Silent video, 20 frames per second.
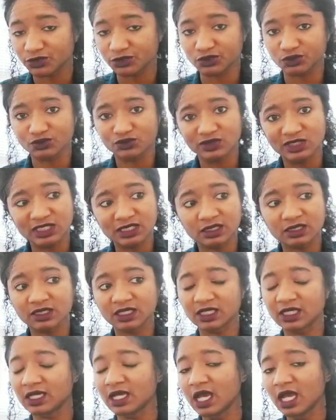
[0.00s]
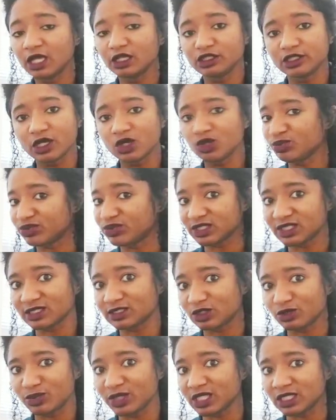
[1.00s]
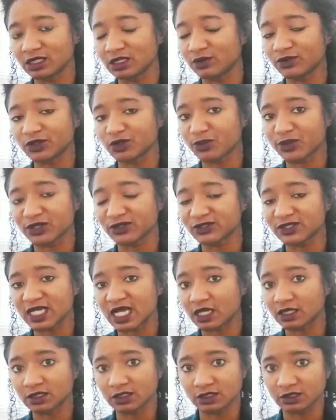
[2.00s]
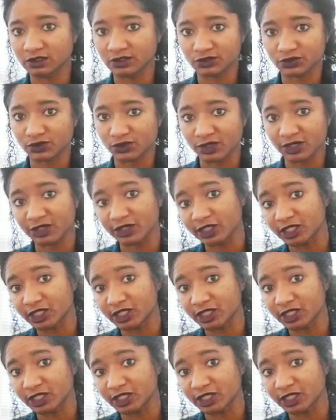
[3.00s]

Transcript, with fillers: There's really no predictability with a personality disorder.